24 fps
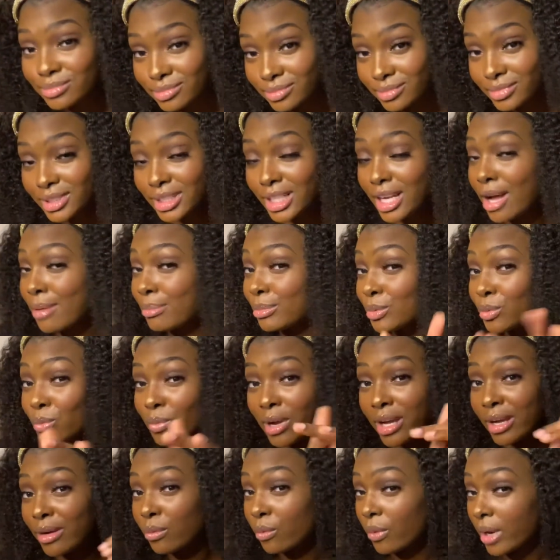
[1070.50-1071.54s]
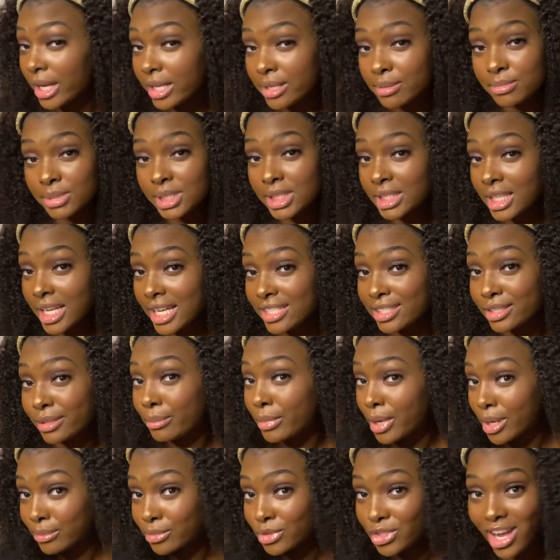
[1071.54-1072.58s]
Couple wet wipes in case a
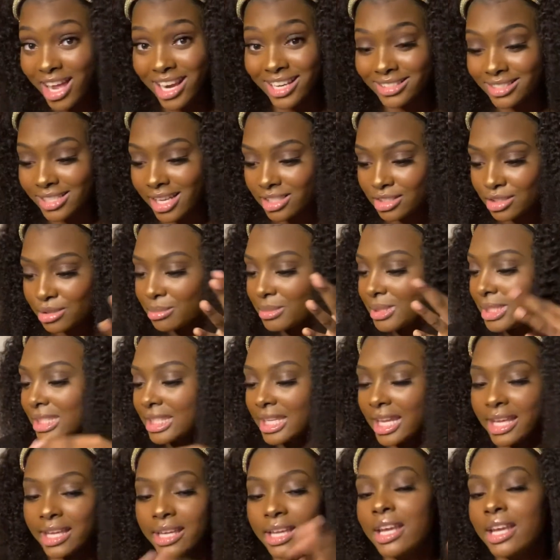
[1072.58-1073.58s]
bum try to touch me. Like,